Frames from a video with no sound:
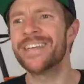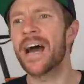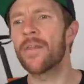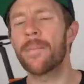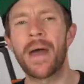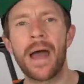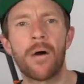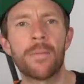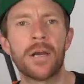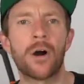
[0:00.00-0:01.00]
the other
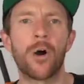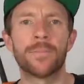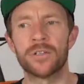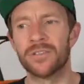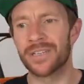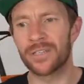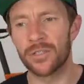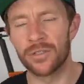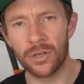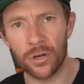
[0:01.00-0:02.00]
power meter options
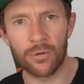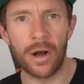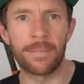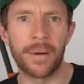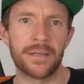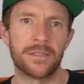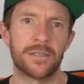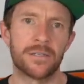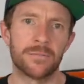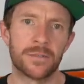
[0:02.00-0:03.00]
such as crankbase
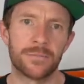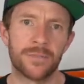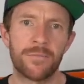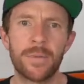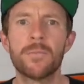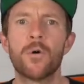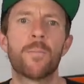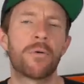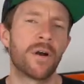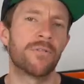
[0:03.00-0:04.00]
systems. They've been more
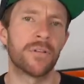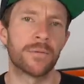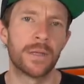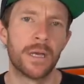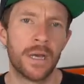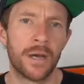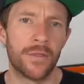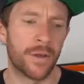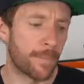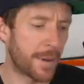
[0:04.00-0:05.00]
prevalent
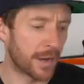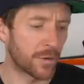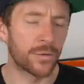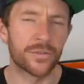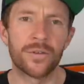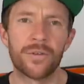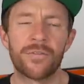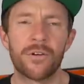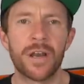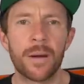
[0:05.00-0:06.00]
than pedals
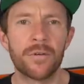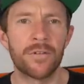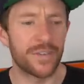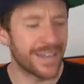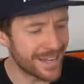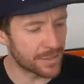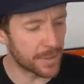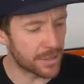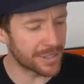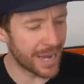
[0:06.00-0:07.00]
for a number of years
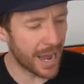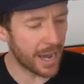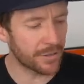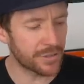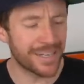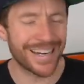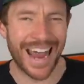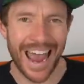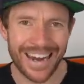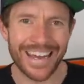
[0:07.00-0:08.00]
because housing
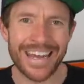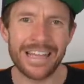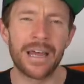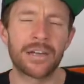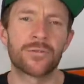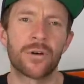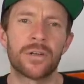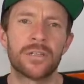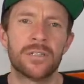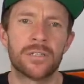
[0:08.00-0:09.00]
an
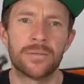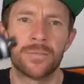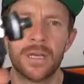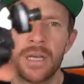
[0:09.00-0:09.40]
electronic system